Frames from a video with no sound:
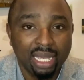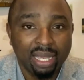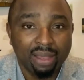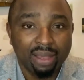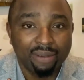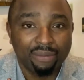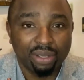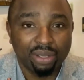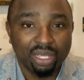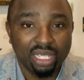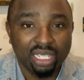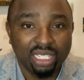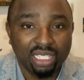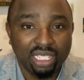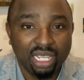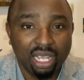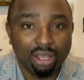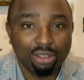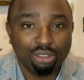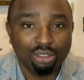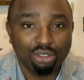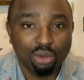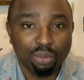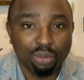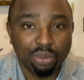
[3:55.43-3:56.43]
for the
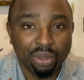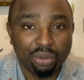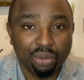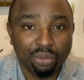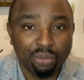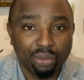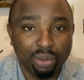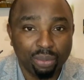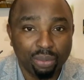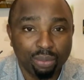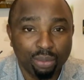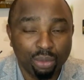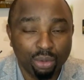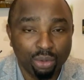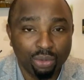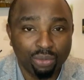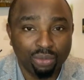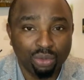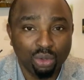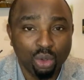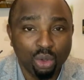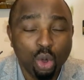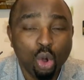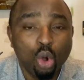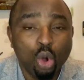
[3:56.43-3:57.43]
child to be
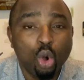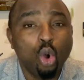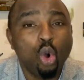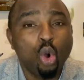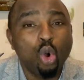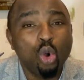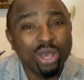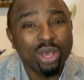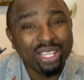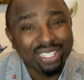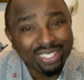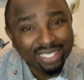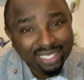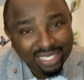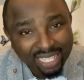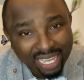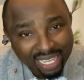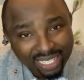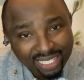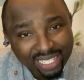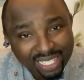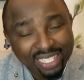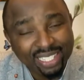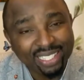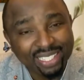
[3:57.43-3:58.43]
removed. Or in
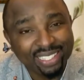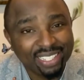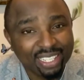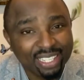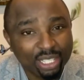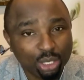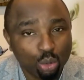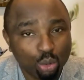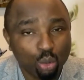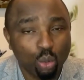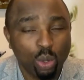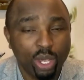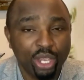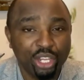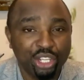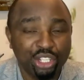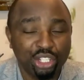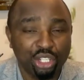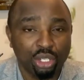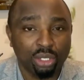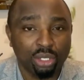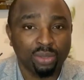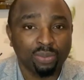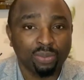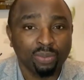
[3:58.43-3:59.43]
certain
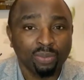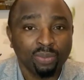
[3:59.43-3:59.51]
situations,